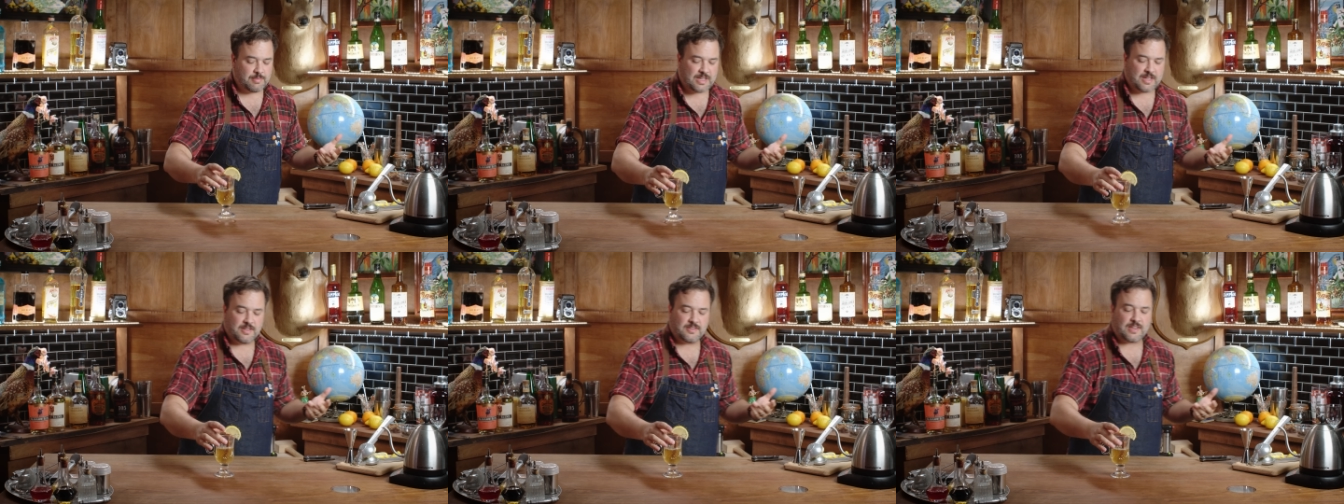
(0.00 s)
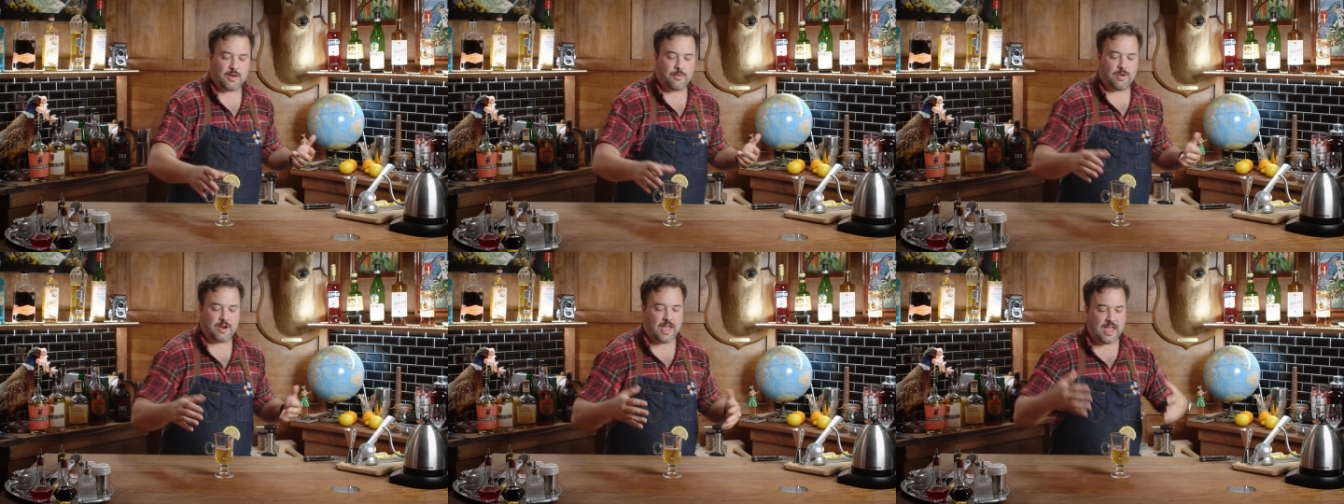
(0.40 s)
Because
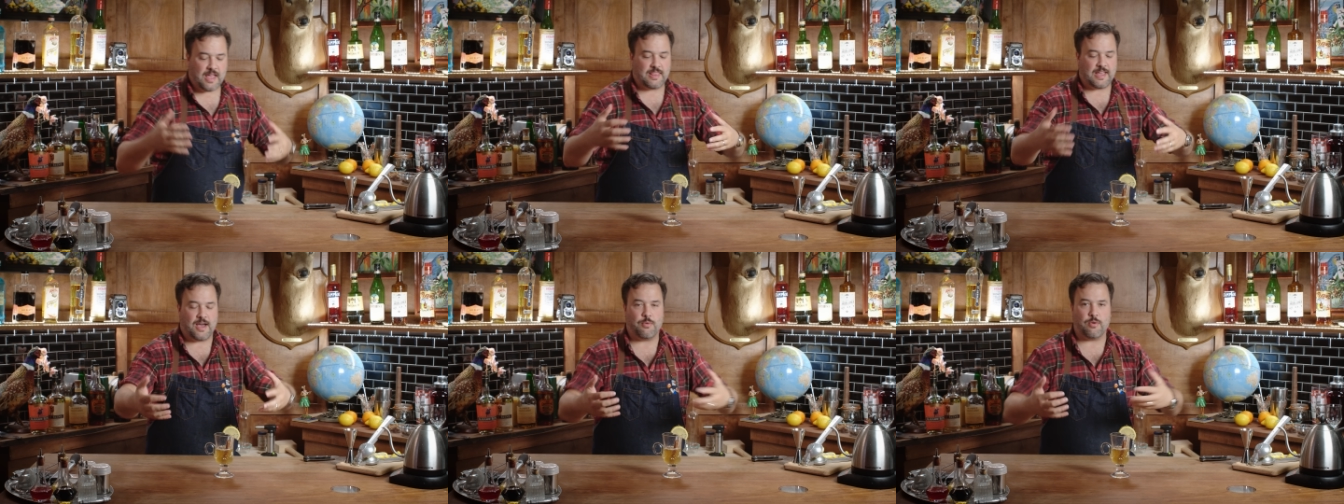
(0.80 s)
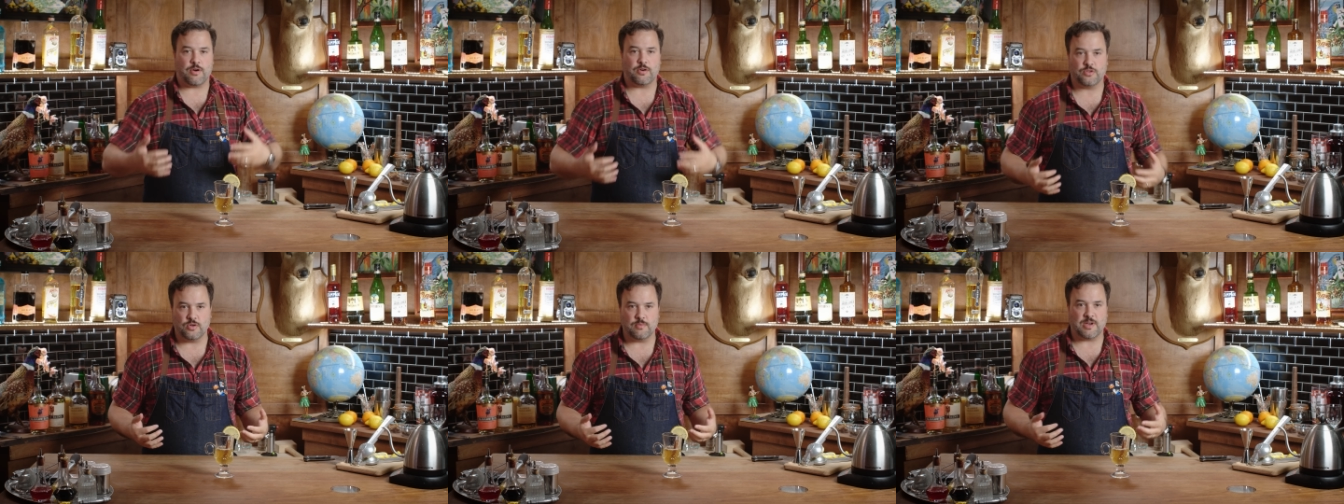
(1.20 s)
I wanna add the hot
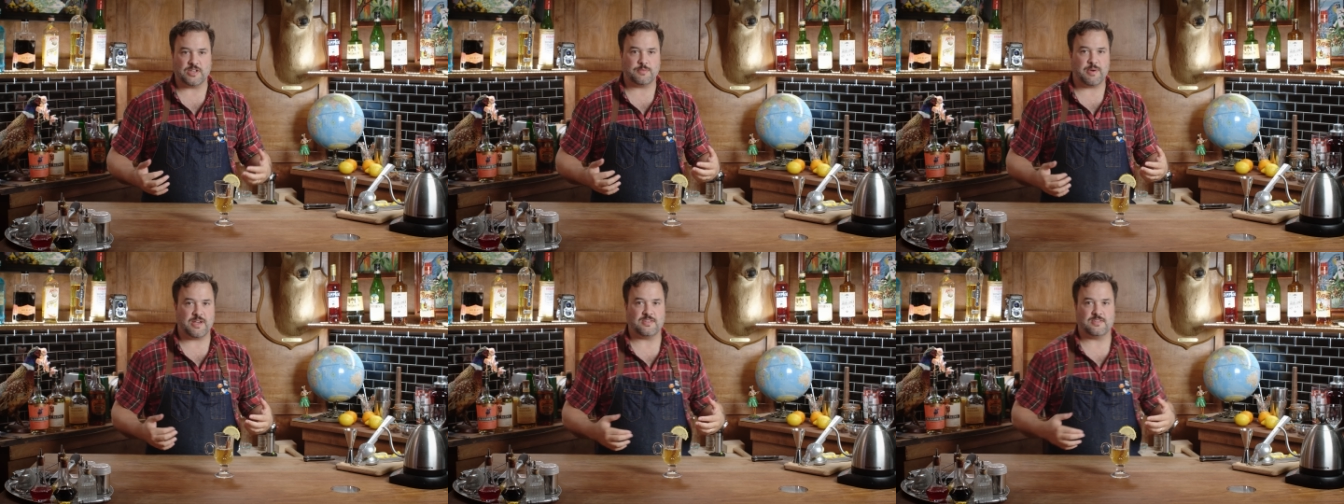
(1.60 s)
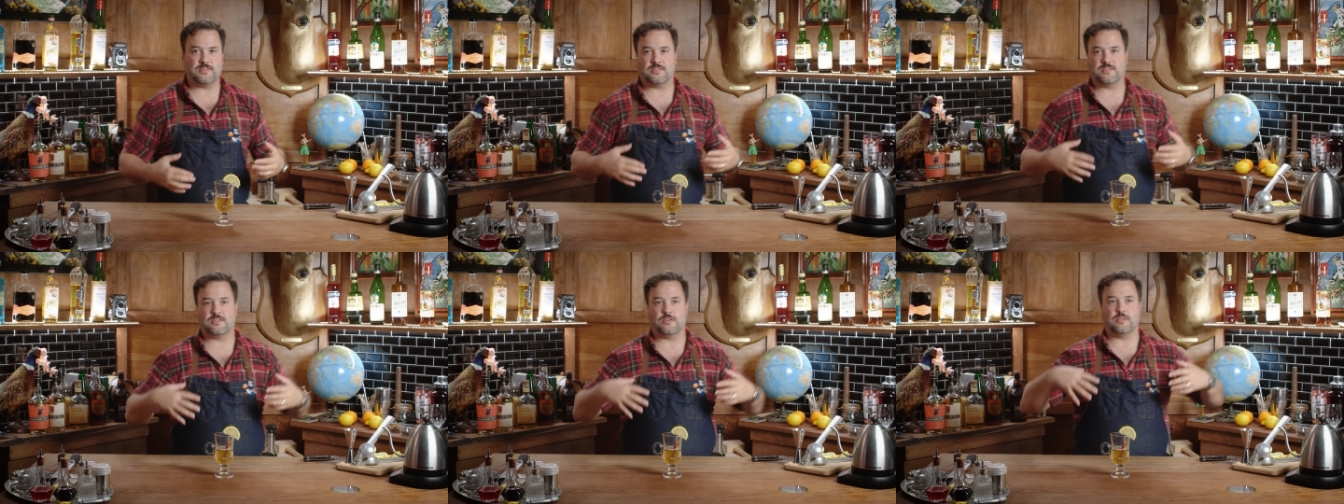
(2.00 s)
water to my
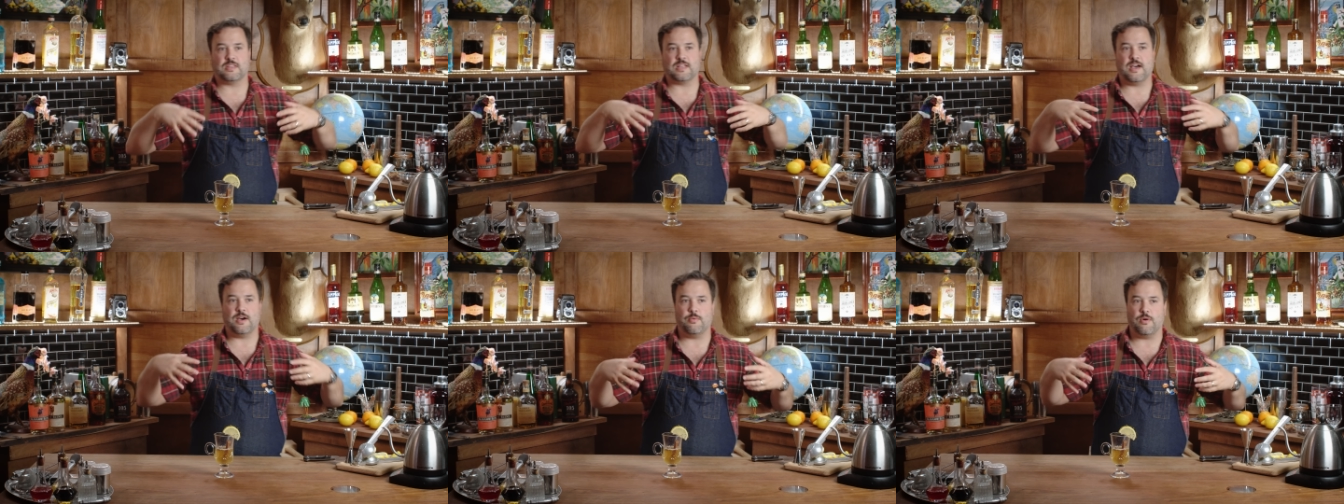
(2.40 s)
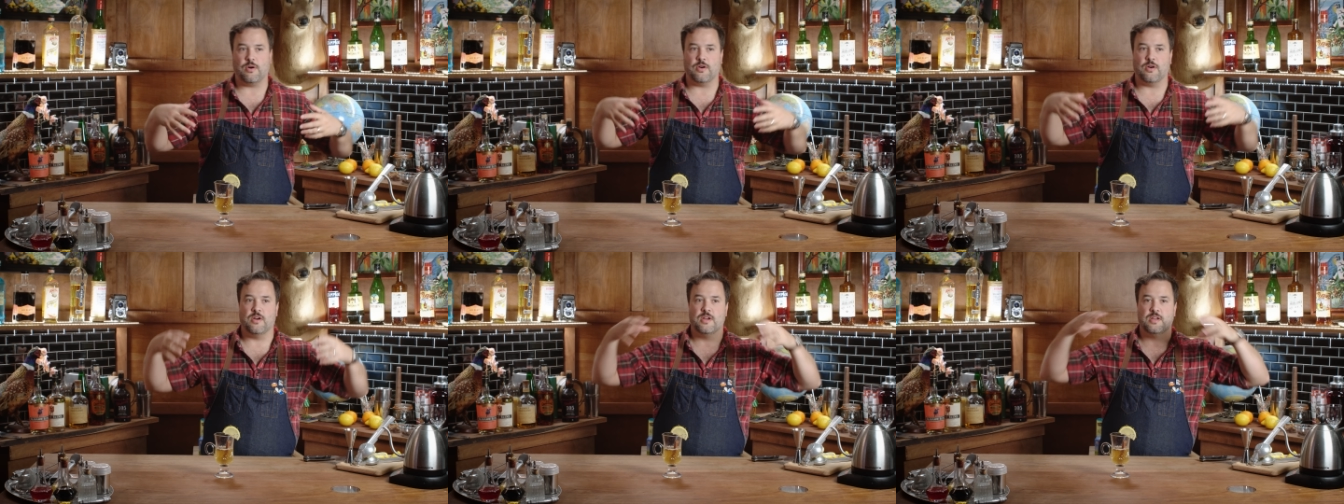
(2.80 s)
spices so the hot
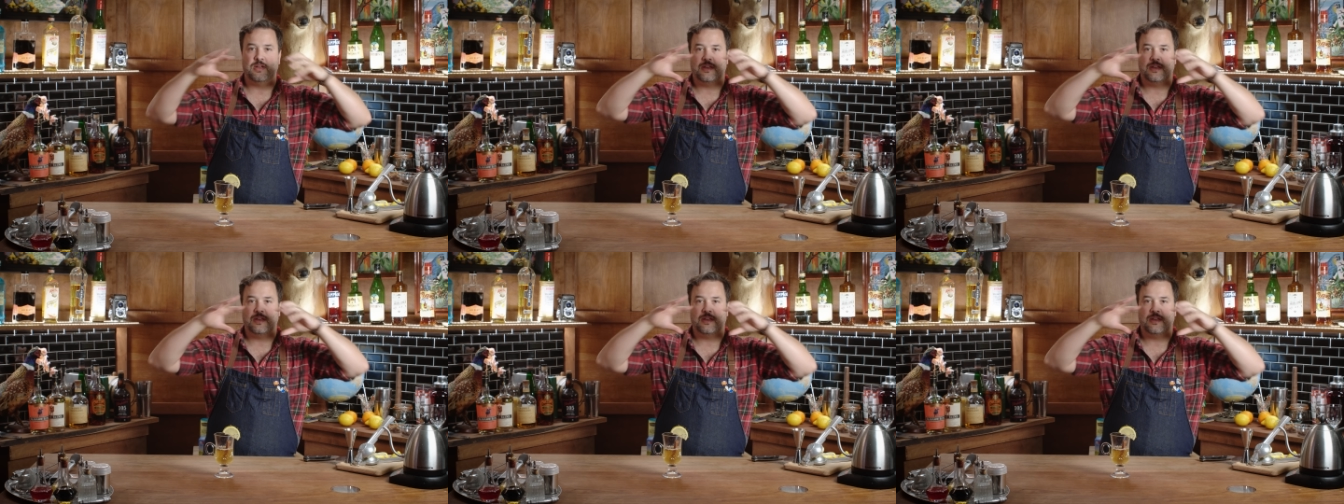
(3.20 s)
water